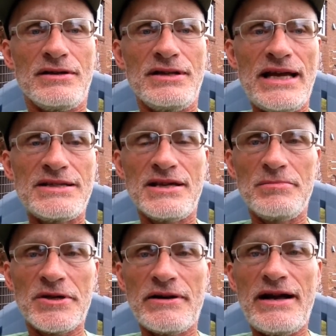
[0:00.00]
that
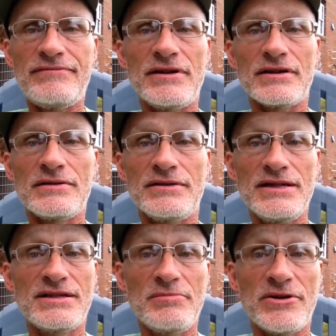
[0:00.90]
demographic
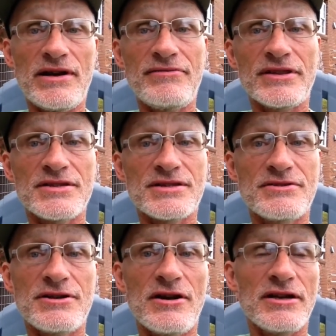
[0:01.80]
that's
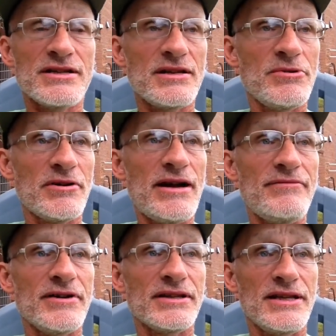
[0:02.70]
their target
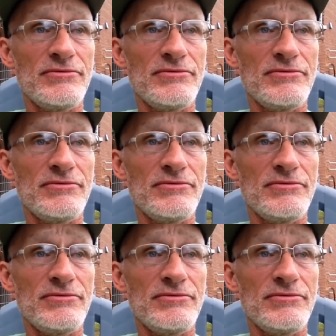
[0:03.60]
demographic.